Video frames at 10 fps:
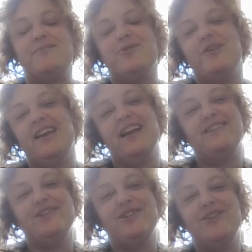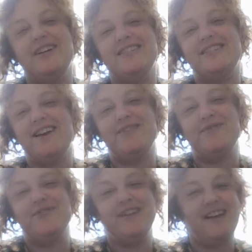I'm doing Celtic Cross style
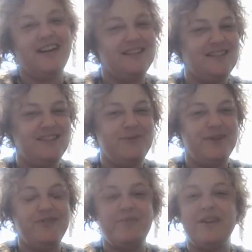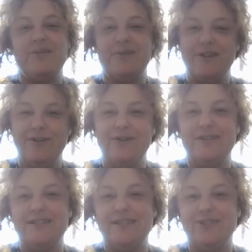for you guys. See where you've been, what your
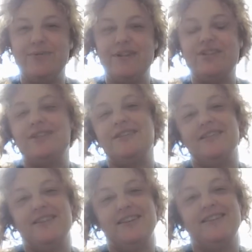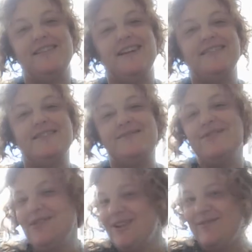current situation is on the
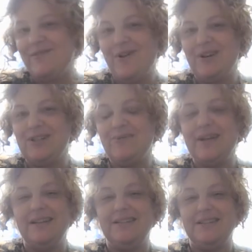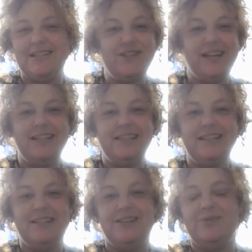collective. Of course, what's your
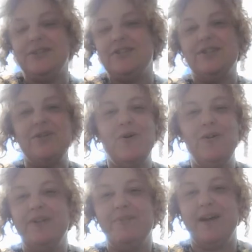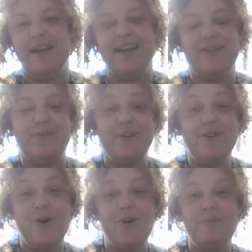destiny? What's the goal in mind? What are
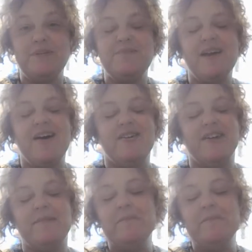your hopes about it?